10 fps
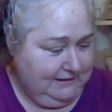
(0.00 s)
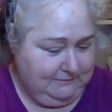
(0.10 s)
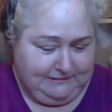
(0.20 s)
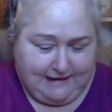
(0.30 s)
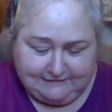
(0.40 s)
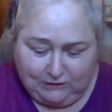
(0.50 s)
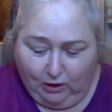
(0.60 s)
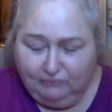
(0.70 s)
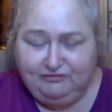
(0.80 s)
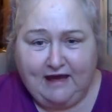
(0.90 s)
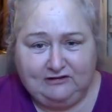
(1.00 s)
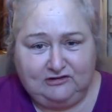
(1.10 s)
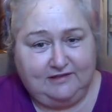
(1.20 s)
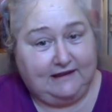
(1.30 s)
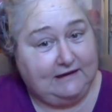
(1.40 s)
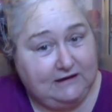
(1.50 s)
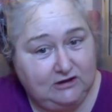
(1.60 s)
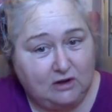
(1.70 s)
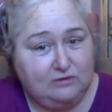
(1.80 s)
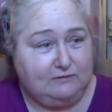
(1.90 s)
I mean, that's an old-fashioned thing, and he
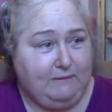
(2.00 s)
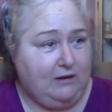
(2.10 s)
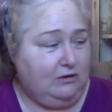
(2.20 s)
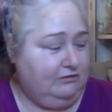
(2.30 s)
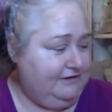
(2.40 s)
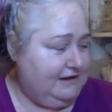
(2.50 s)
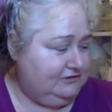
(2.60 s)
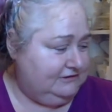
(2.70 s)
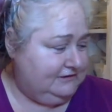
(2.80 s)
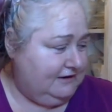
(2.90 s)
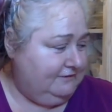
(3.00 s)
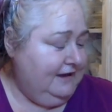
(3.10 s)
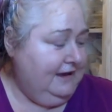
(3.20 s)
knows about old-fashioned stuff.